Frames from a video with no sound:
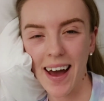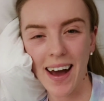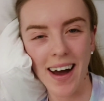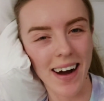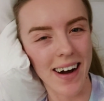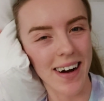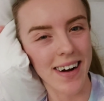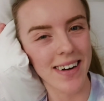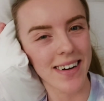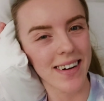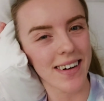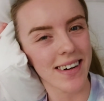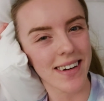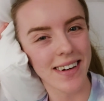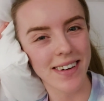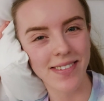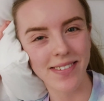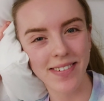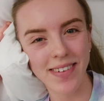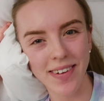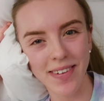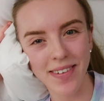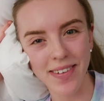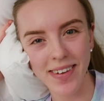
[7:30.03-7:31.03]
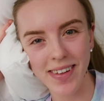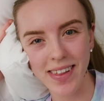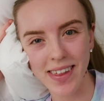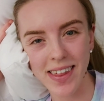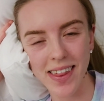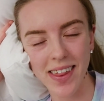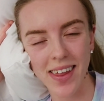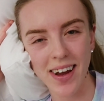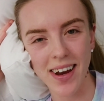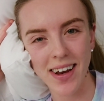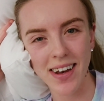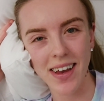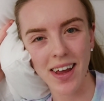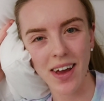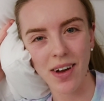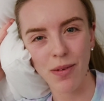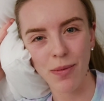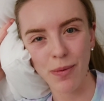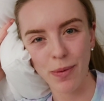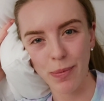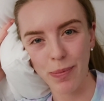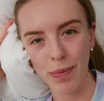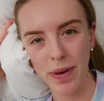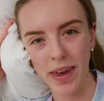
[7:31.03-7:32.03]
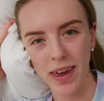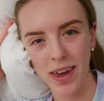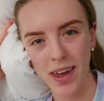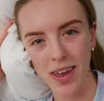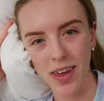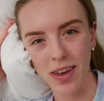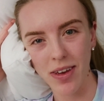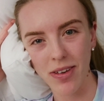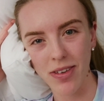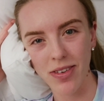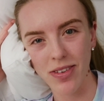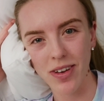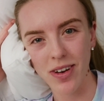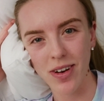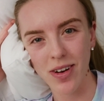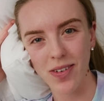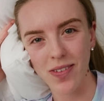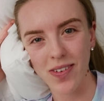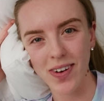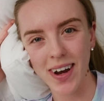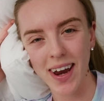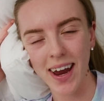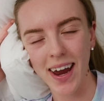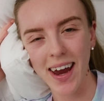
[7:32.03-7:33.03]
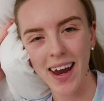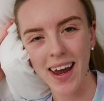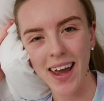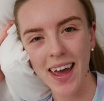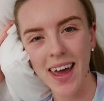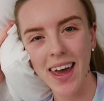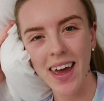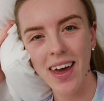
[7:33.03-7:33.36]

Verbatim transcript: Uh, we really lucked out with being in Houston overnight.